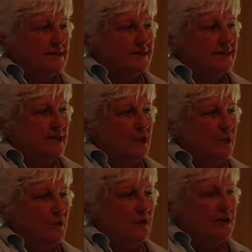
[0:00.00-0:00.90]

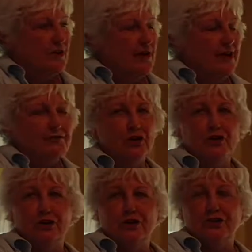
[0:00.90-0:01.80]
So you have to
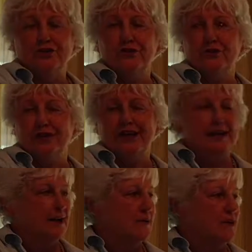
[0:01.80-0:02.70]
learn your
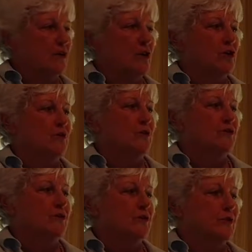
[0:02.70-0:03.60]
anatomy along
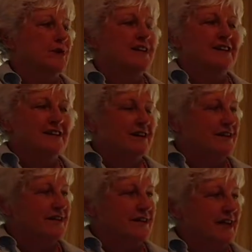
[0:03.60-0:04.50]
with your
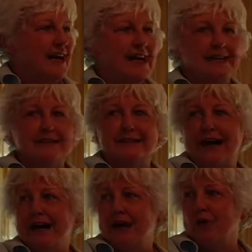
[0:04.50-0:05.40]

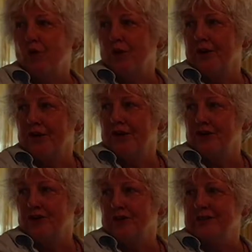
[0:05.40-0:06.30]
hand-eye
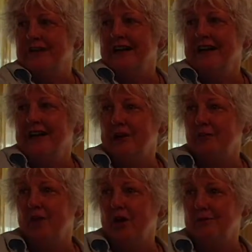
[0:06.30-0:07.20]
coordination
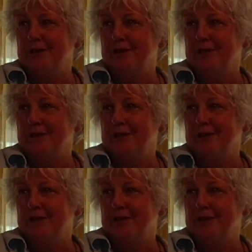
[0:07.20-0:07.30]
and probe